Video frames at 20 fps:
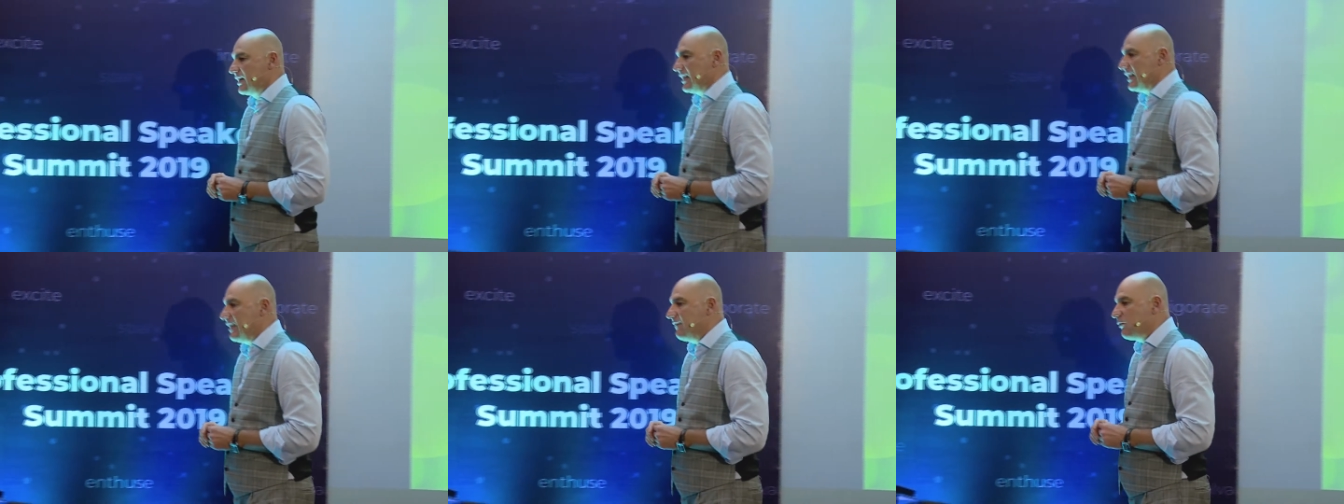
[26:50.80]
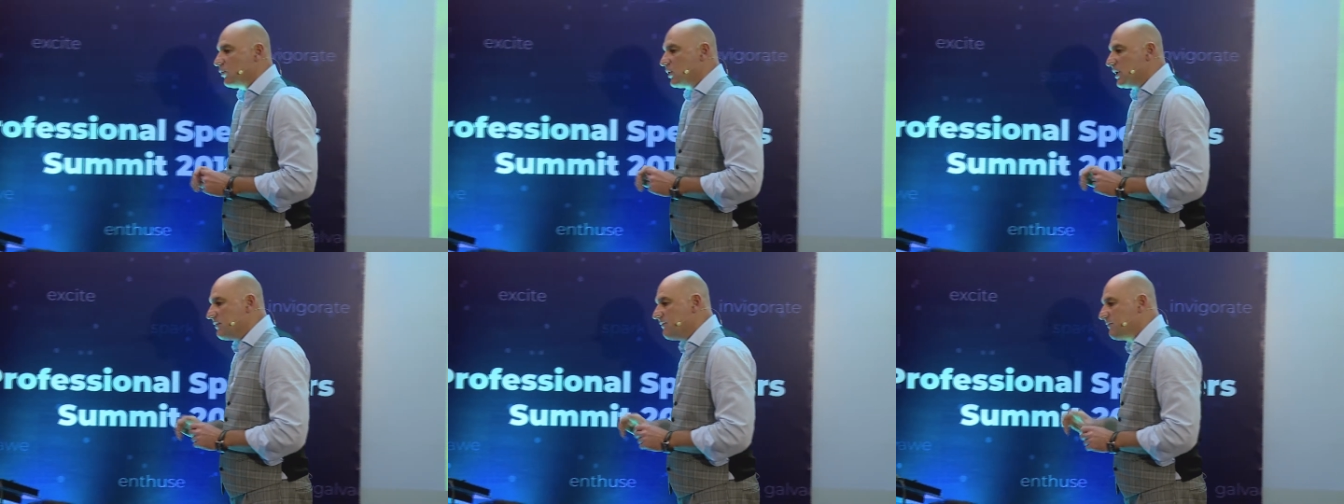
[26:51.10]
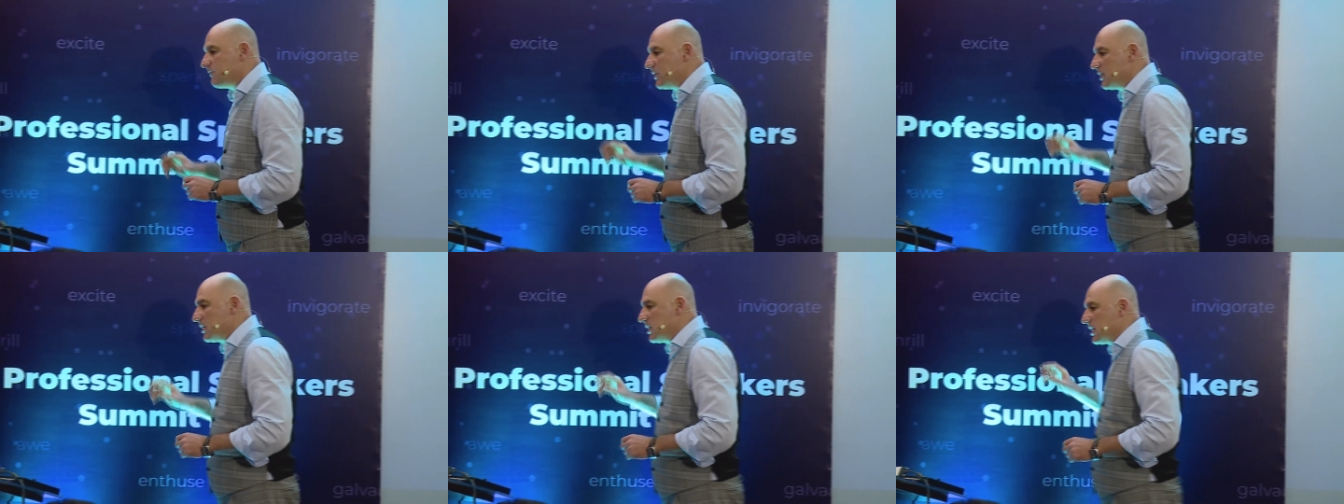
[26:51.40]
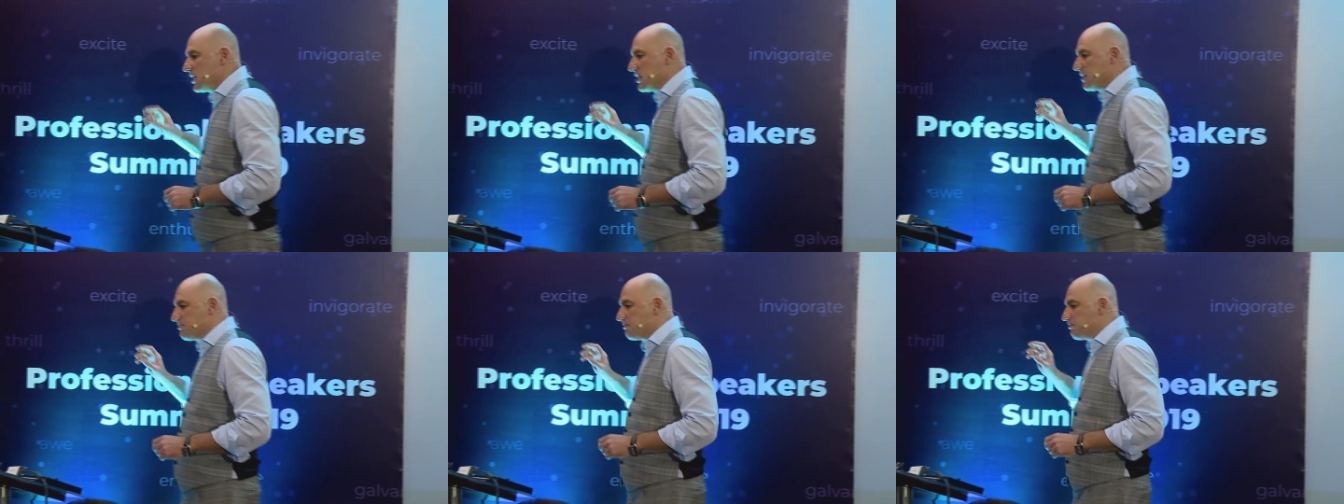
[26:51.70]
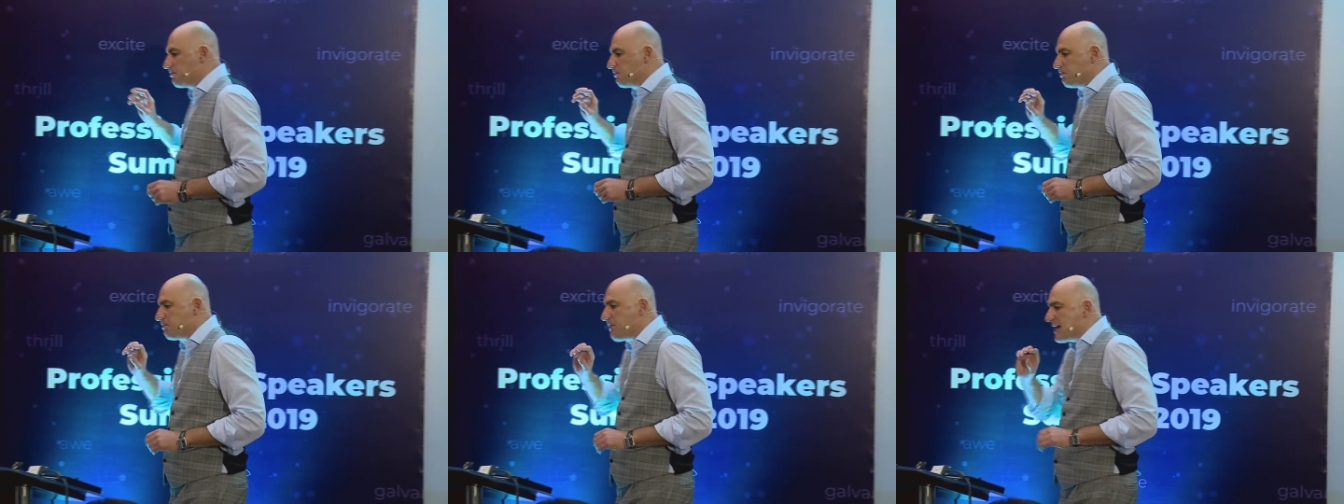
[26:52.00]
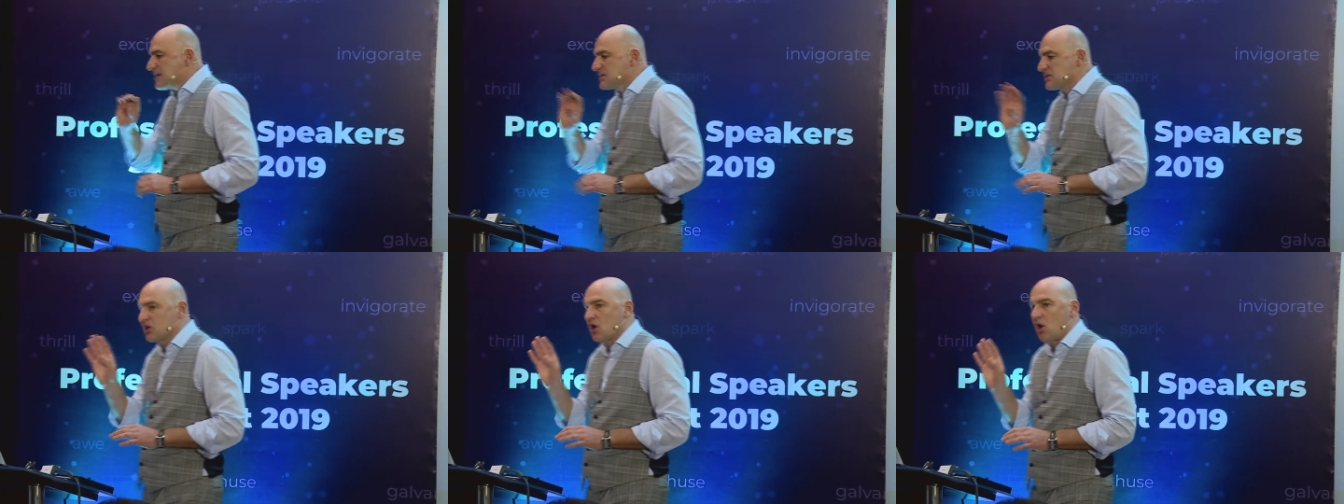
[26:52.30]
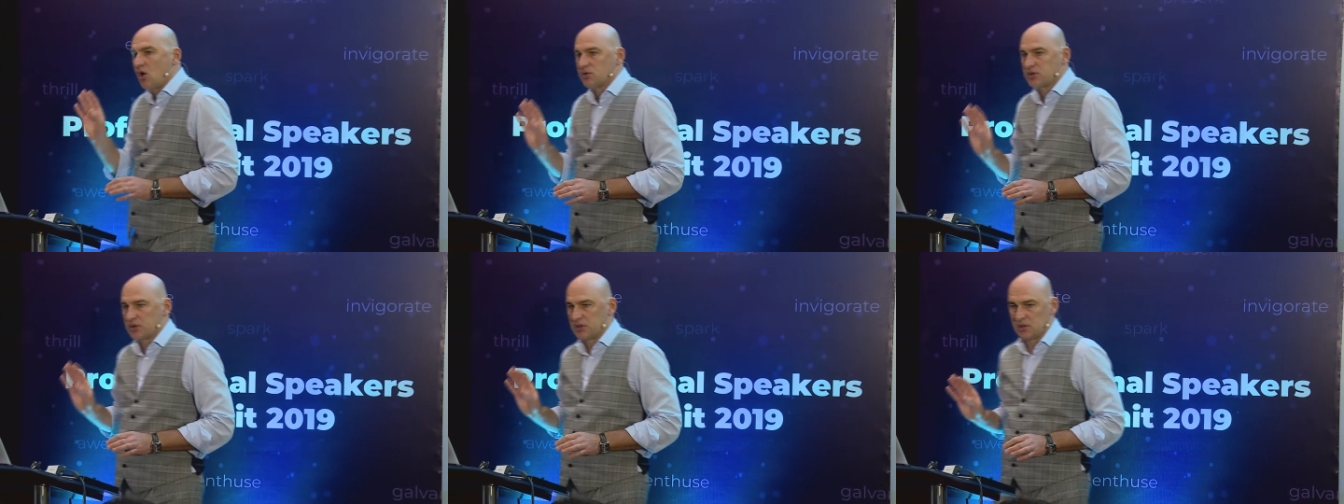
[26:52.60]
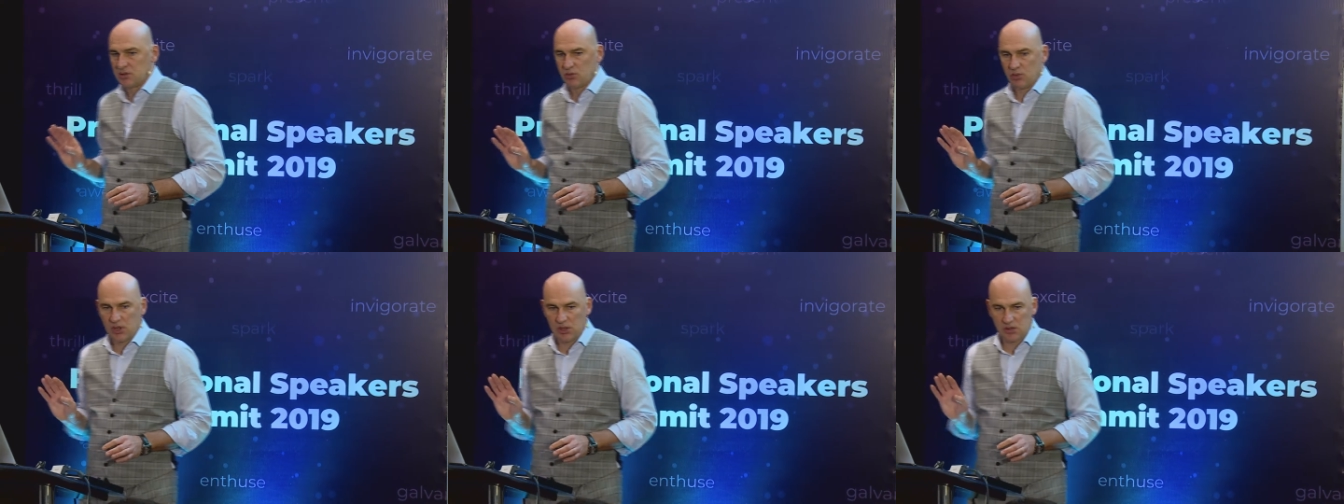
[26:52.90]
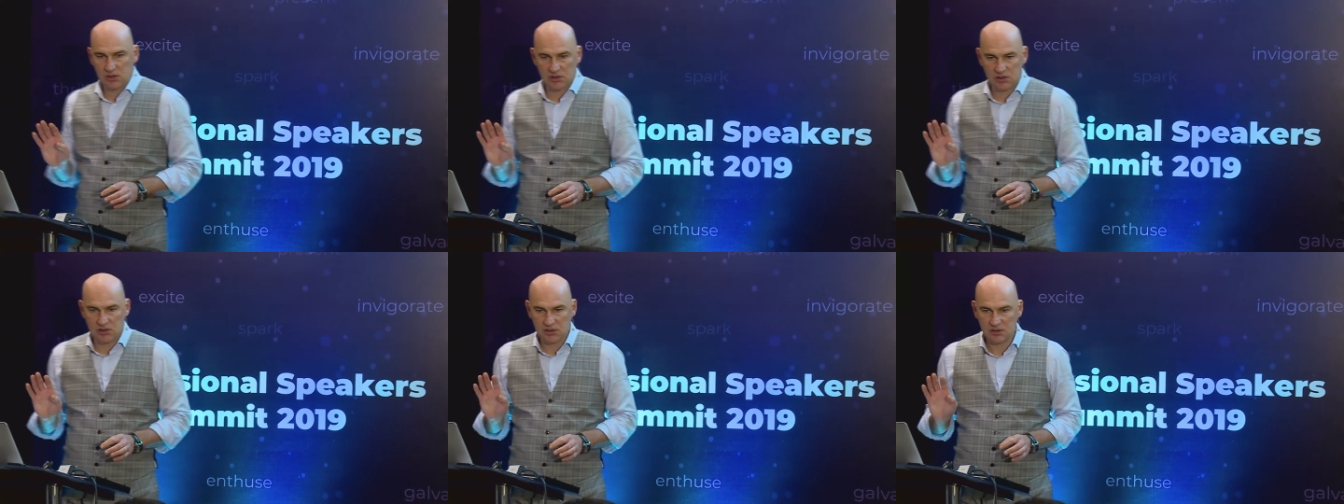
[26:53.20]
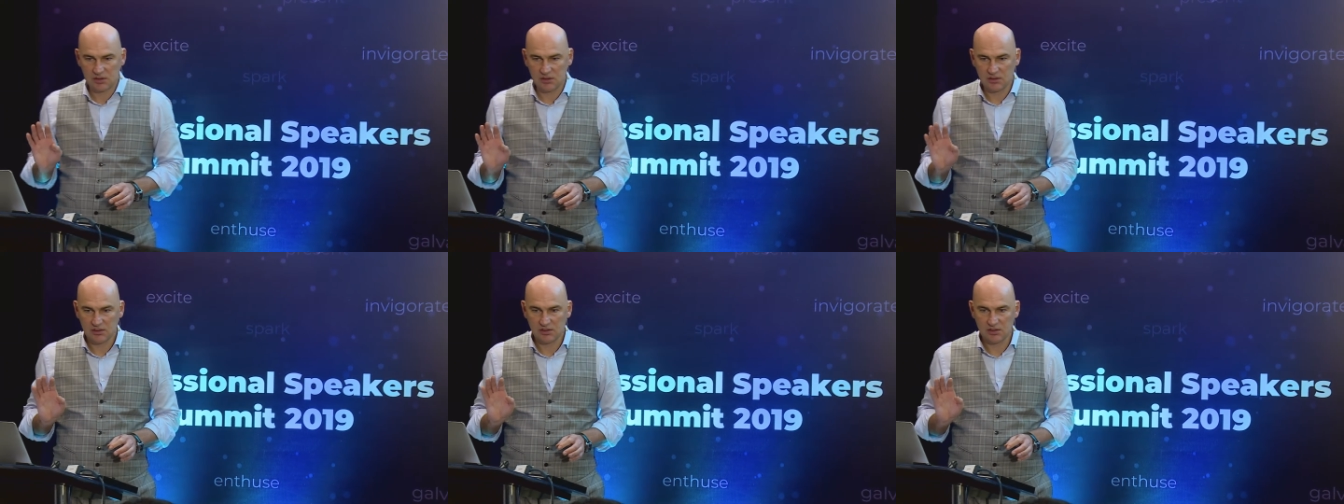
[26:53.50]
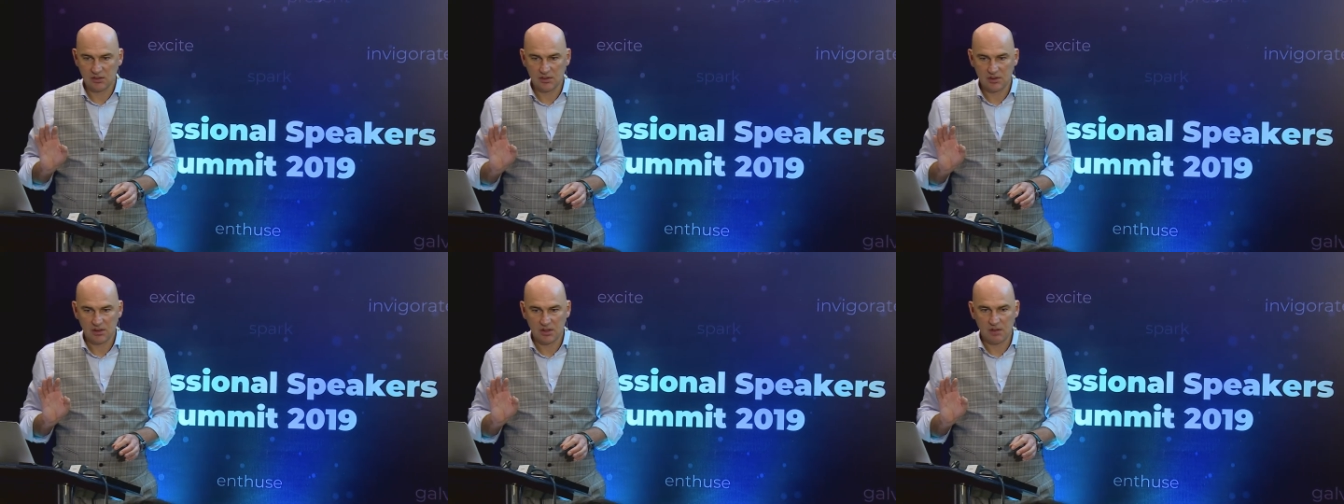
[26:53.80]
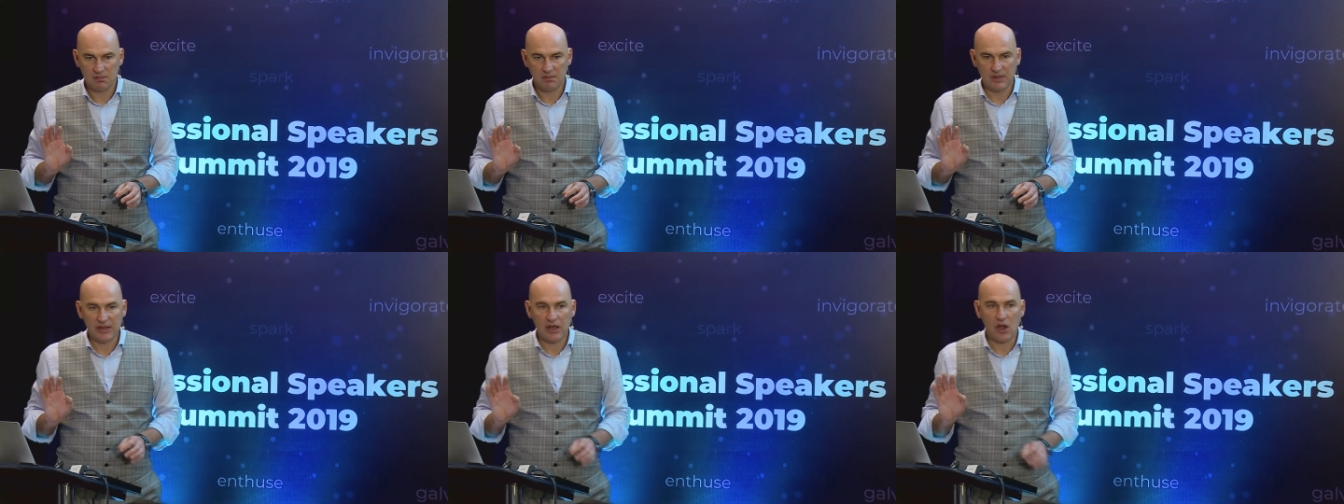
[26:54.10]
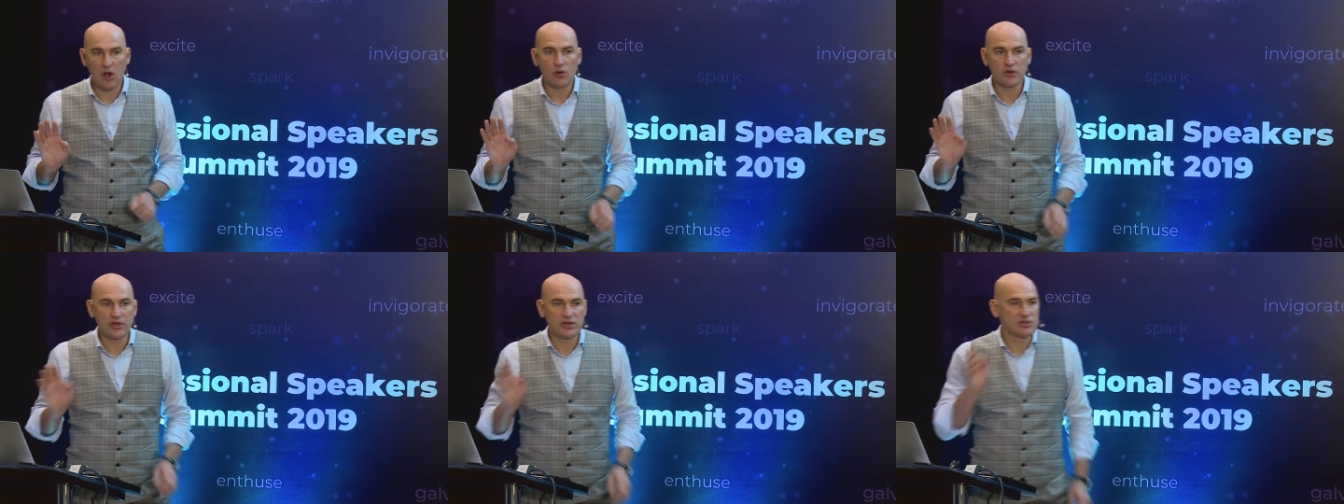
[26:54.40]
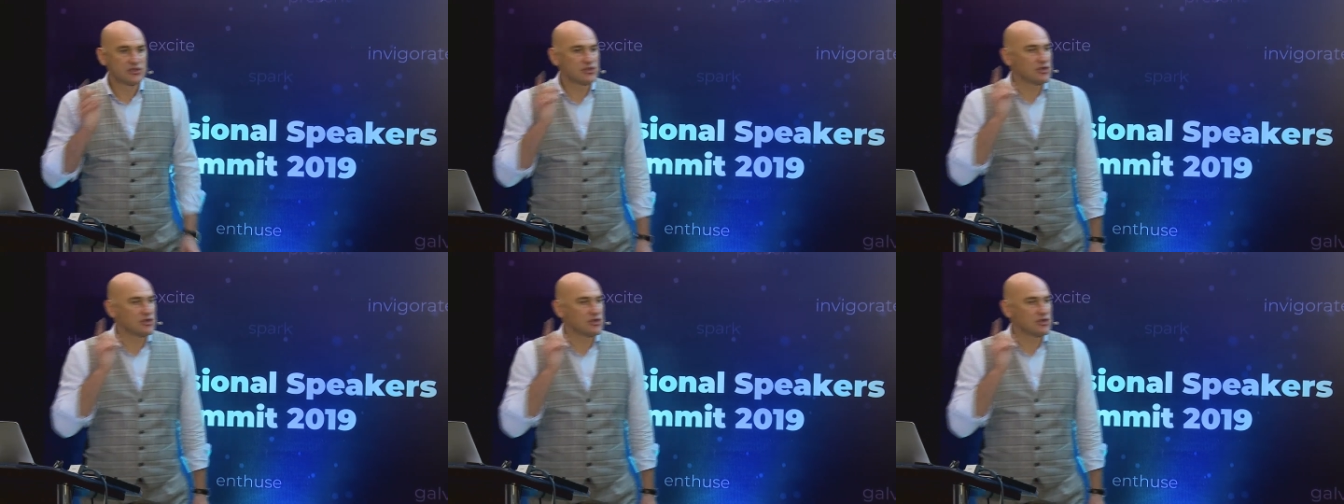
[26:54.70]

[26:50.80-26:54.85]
If you give the best content in the world, but audience